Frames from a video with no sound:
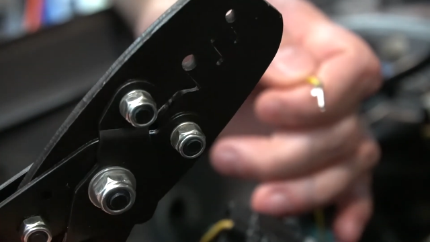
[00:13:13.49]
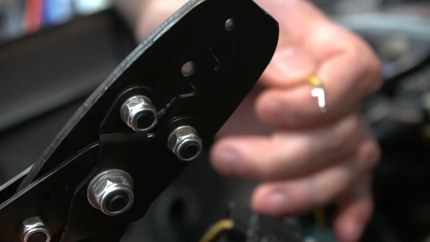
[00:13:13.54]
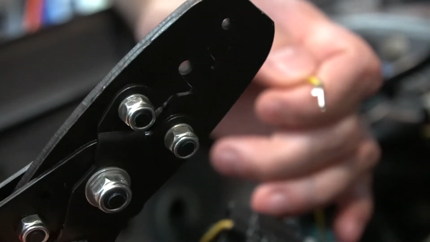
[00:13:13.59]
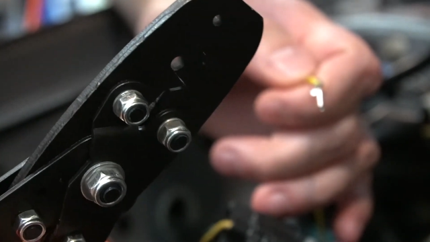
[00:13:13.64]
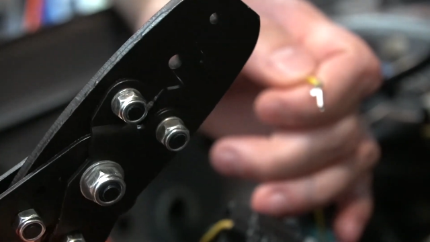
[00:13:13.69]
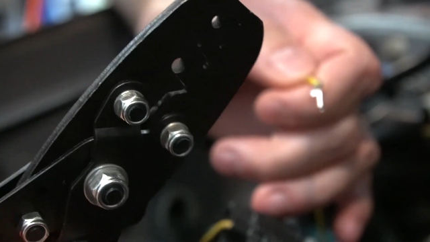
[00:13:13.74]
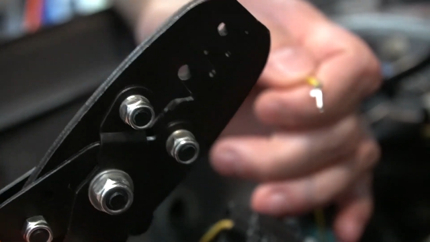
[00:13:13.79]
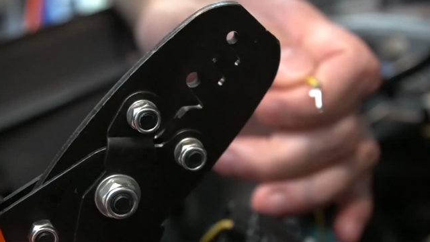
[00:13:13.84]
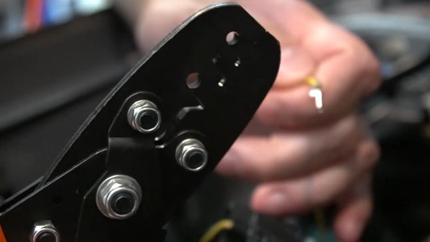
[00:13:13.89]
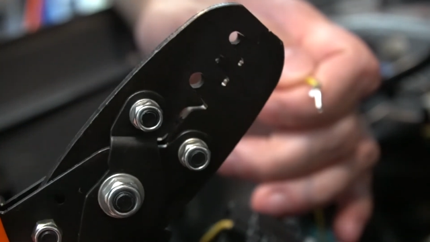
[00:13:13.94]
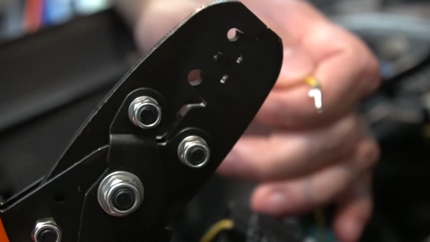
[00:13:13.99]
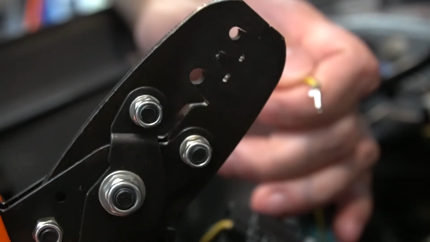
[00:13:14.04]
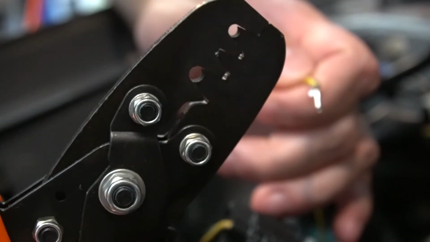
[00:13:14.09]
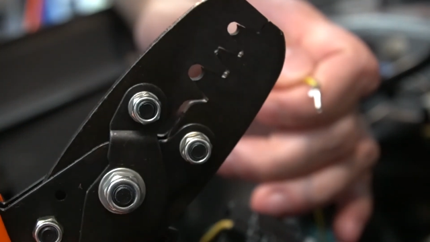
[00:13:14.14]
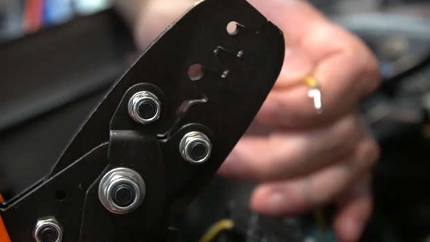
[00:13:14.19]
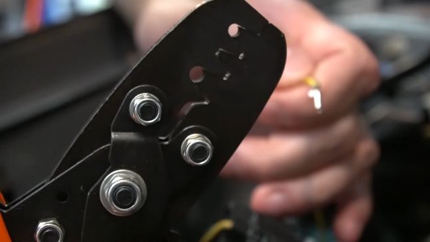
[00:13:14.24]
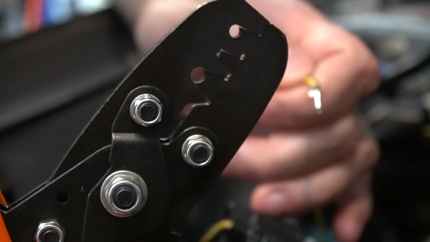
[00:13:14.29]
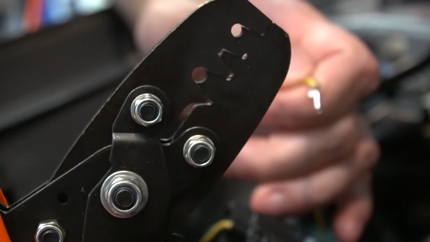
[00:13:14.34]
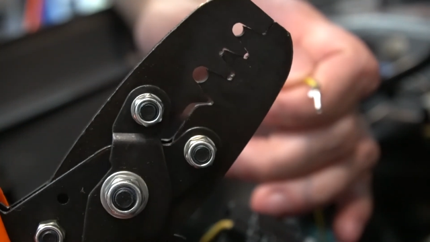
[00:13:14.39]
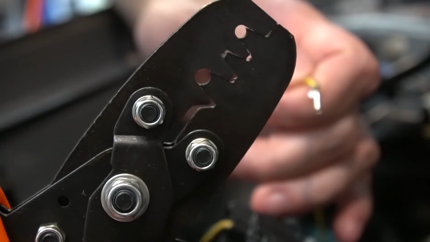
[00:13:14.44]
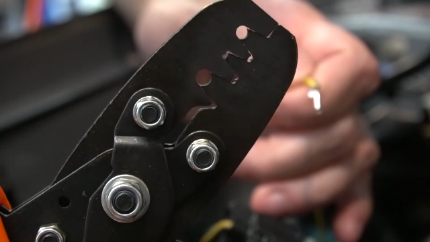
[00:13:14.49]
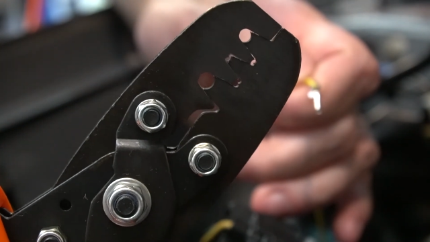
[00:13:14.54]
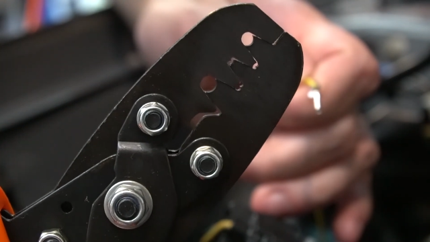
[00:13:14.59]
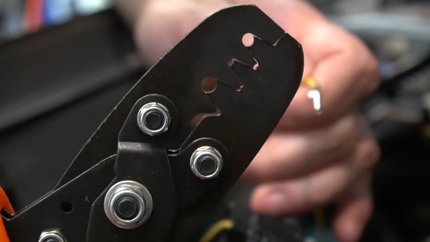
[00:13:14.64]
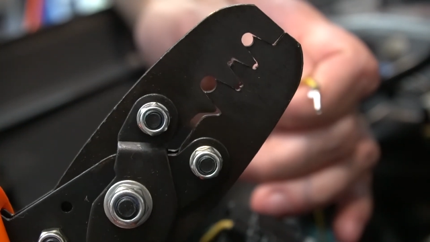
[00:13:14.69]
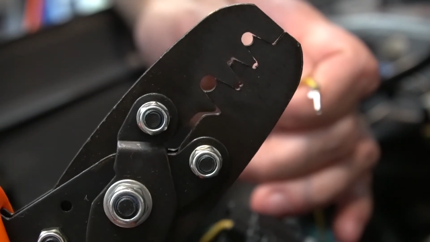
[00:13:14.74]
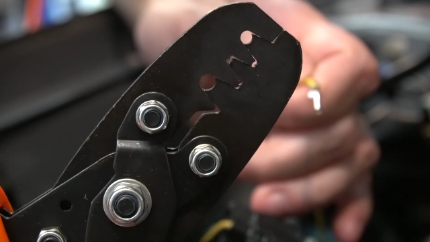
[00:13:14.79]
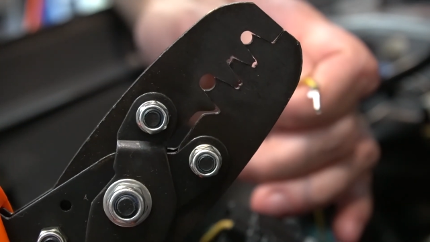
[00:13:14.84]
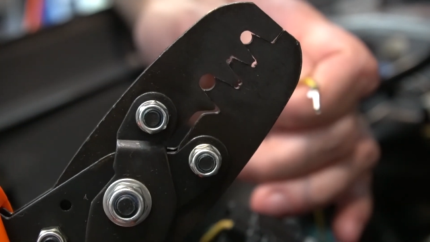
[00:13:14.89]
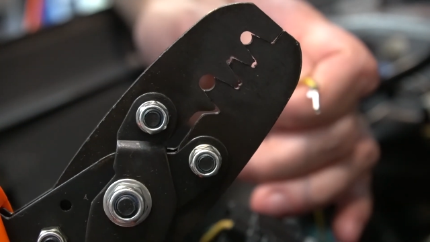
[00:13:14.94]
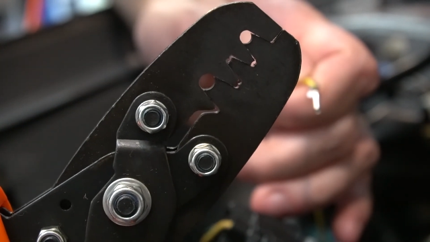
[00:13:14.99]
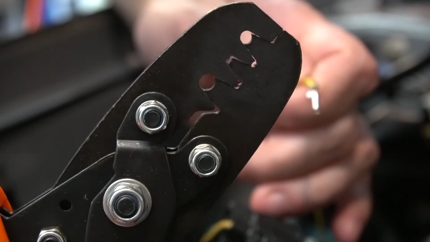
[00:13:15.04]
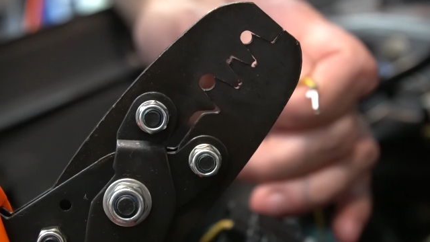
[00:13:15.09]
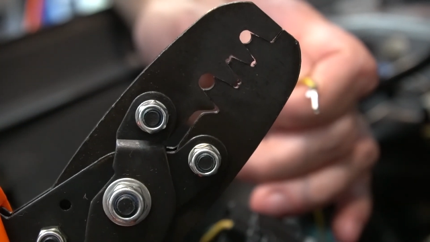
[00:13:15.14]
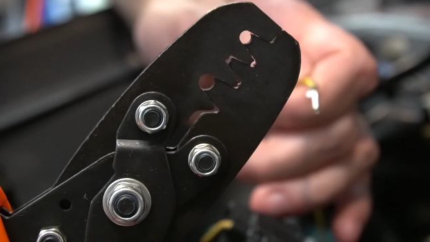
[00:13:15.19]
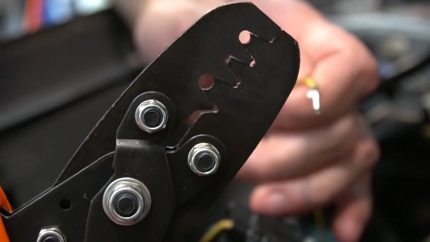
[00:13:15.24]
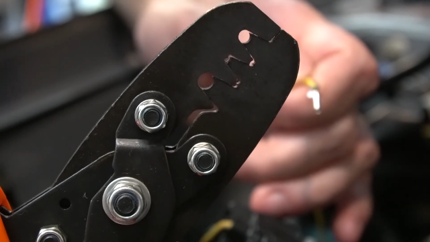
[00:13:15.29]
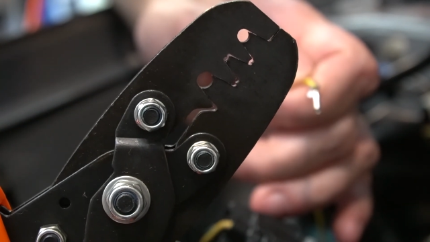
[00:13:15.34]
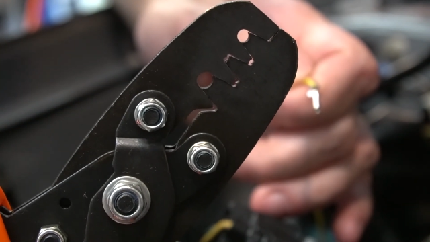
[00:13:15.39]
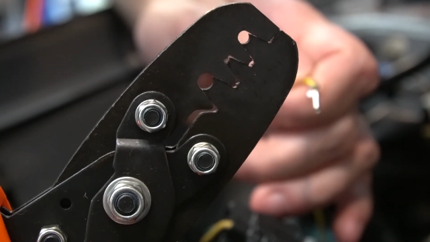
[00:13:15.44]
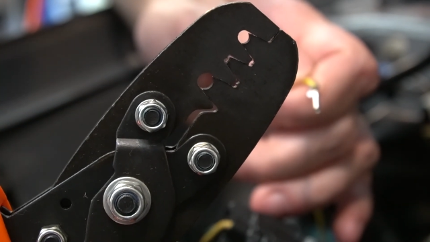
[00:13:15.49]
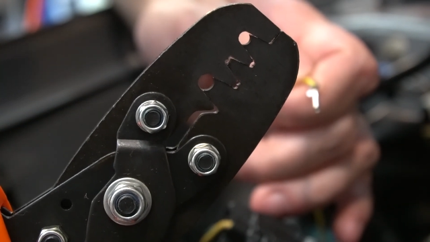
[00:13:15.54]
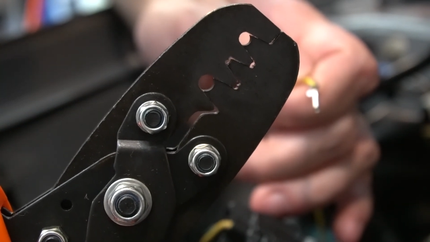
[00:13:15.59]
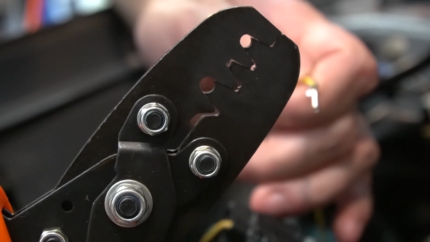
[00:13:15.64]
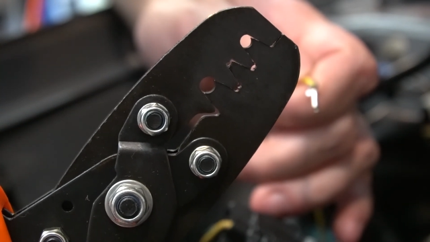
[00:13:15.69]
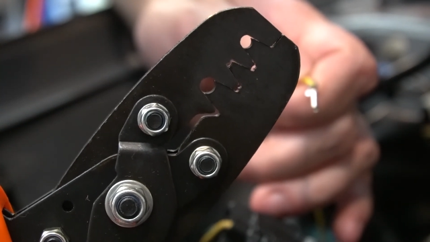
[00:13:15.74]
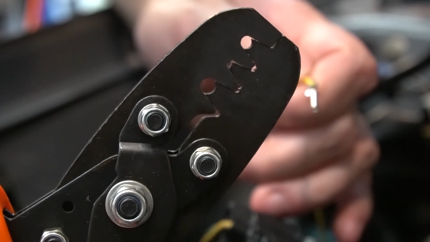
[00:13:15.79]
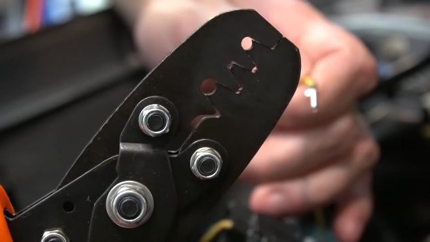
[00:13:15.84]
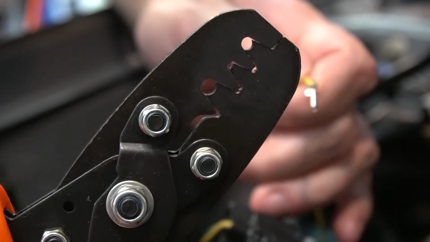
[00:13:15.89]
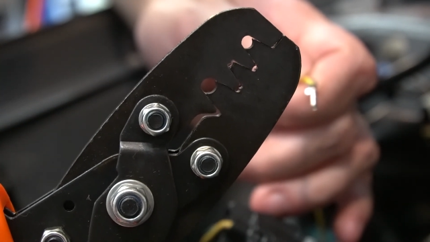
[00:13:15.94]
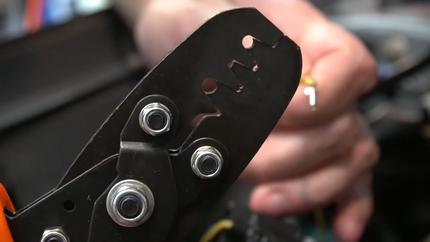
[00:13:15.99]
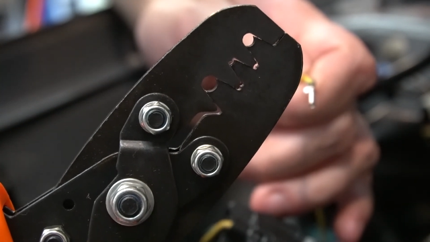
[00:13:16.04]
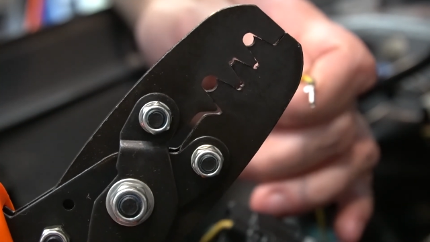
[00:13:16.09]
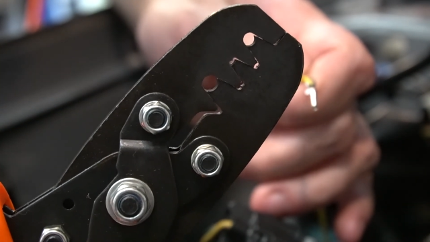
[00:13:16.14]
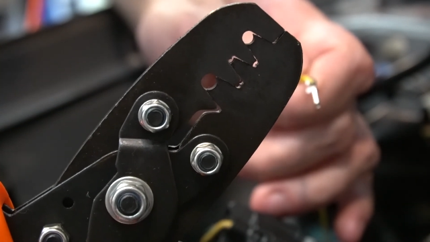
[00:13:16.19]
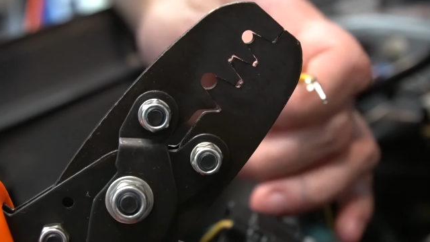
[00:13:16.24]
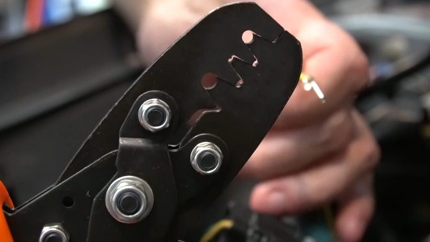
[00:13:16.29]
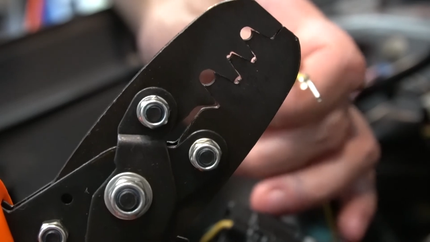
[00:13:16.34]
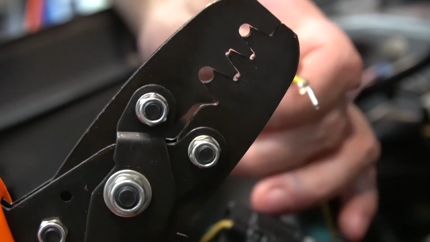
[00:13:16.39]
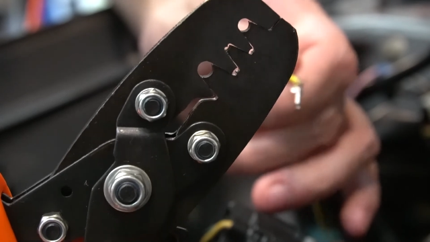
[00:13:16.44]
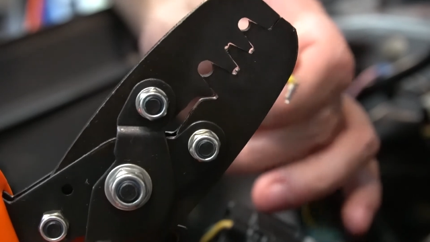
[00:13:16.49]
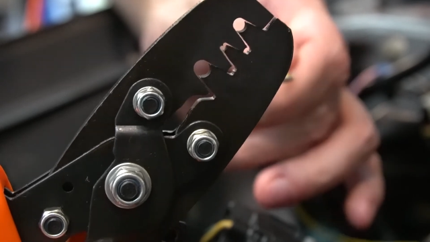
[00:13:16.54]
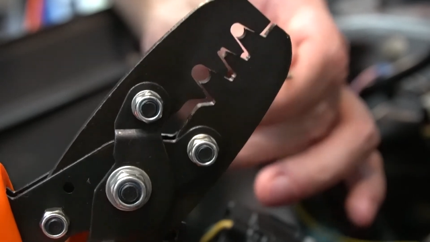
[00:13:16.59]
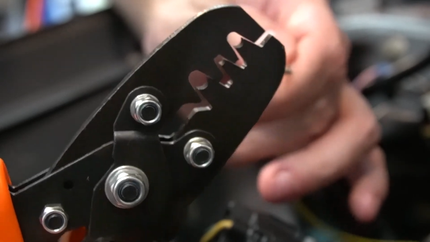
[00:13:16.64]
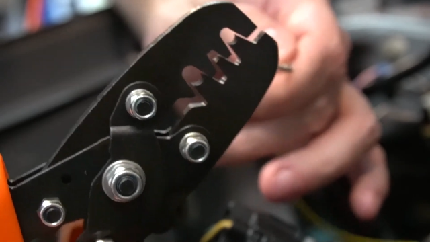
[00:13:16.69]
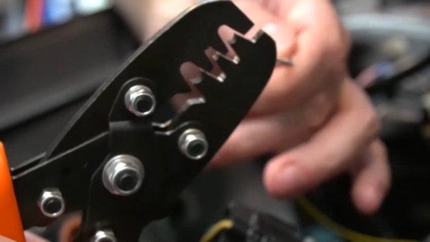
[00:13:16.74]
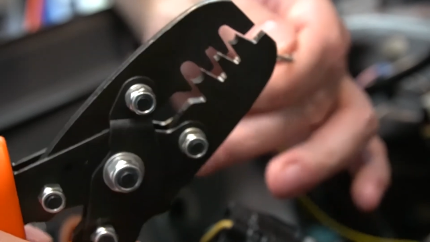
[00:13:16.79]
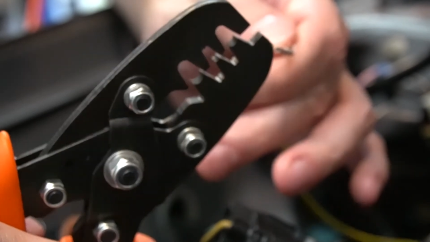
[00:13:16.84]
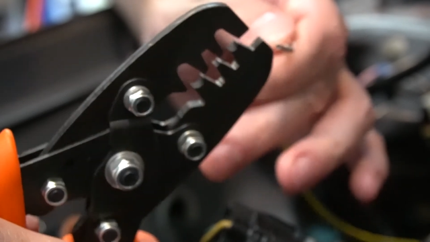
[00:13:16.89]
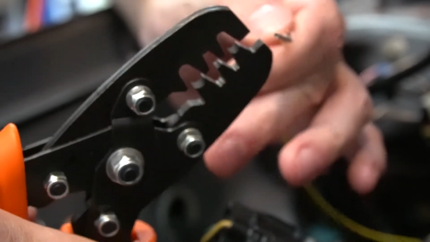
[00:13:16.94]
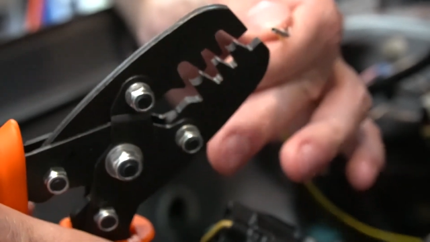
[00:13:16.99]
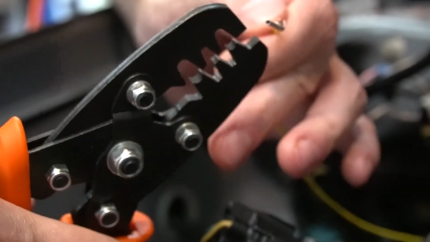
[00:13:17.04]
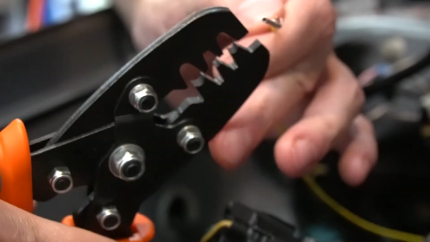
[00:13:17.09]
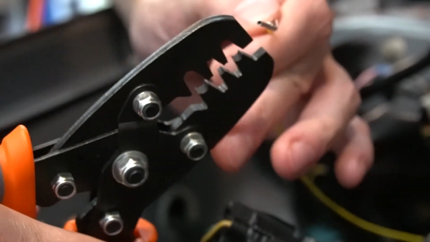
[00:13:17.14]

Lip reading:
[unreadable: no face in view]